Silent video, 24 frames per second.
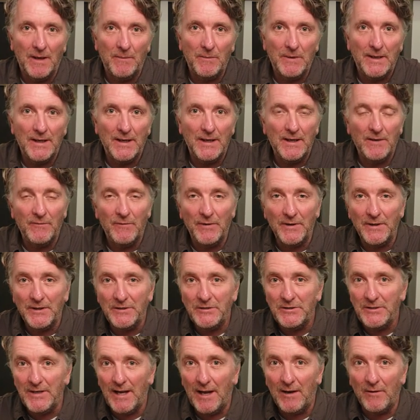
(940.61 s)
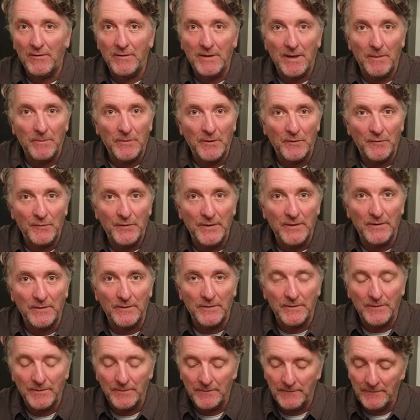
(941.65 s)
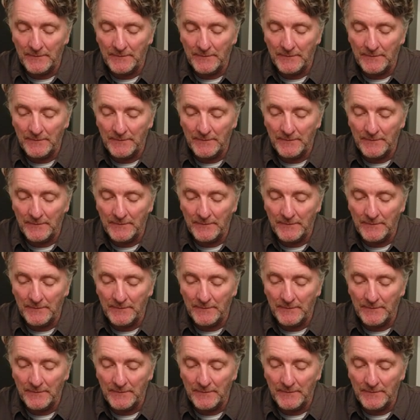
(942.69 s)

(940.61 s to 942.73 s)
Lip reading: I'm getting a very shallow depth of field.